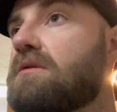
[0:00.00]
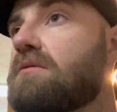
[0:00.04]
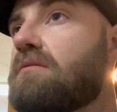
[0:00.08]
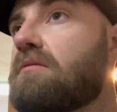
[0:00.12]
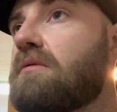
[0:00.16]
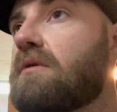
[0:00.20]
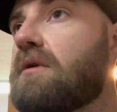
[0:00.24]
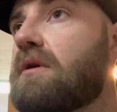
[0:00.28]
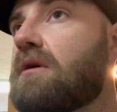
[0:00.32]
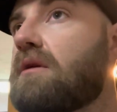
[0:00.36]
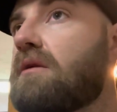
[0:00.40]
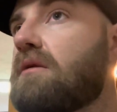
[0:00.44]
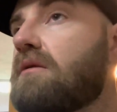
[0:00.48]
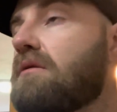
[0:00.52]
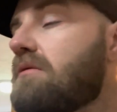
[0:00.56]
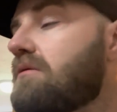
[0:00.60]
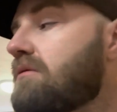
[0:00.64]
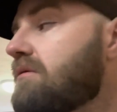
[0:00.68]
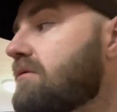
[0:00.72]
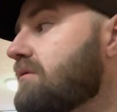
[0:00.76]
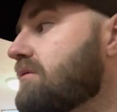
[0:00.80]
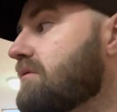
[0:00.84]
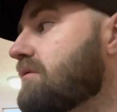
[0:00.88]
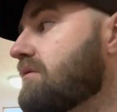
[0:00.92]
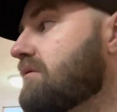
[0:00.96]
what we're gonna do.
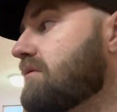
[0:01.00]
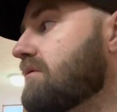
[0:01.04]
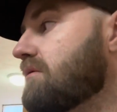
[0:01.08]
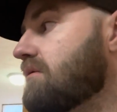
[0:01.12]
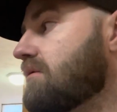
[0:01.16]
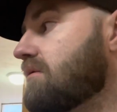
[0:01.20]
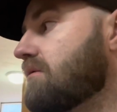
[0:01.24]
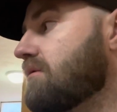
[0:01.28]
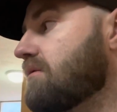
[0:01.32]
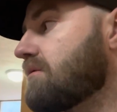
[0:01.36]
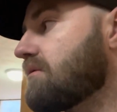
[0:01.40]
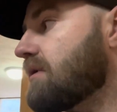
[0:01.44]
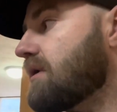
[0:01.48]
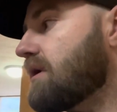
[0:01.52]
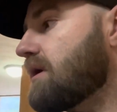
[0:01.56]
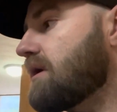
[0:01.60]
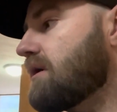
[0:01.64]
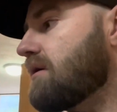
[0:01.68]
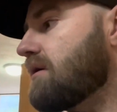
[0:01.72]
Right?